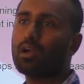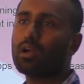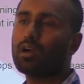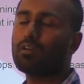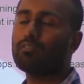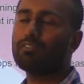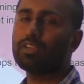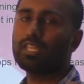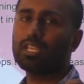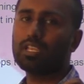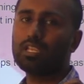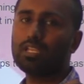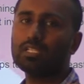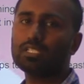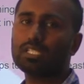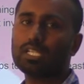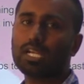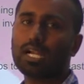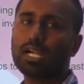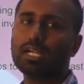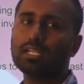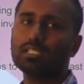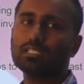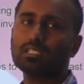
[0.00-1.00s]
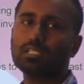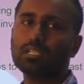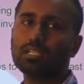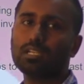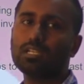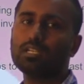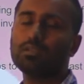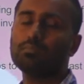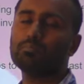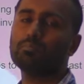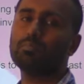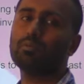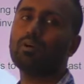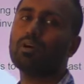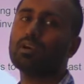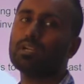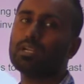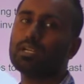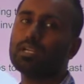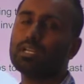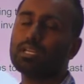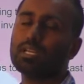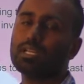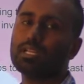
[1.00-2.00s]
a very strategically
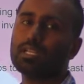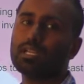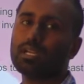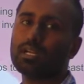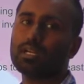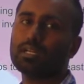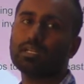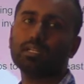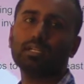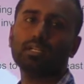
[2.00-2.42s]
important area.